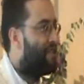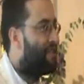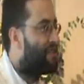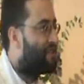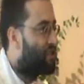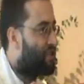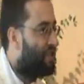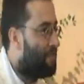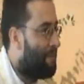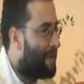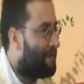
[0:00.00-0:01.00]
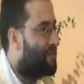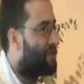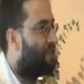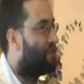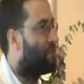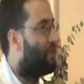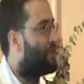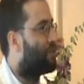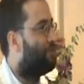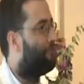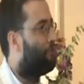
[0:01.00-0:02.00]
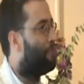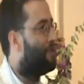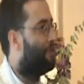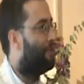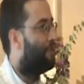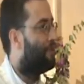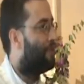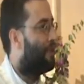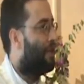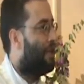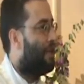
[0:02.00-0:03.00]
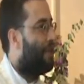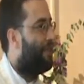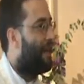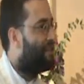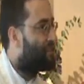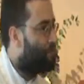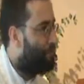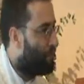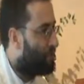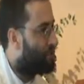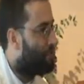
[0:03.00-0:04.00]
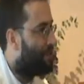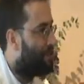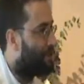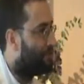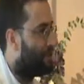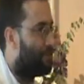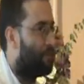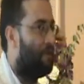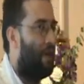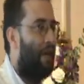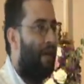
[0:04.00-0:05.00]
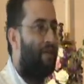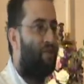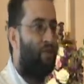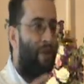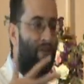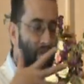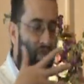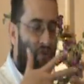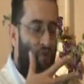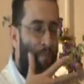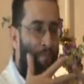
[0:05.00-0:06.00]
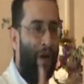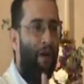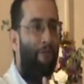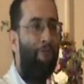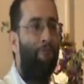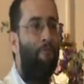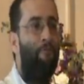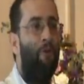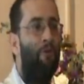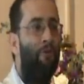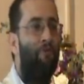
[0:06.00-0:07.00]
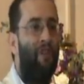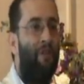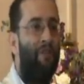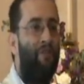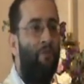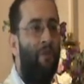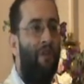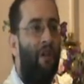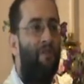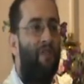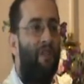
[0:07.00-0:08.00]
And it's such an immense consolation for me. That's the point, my dear faithful, is to make such a powerful bond of charity among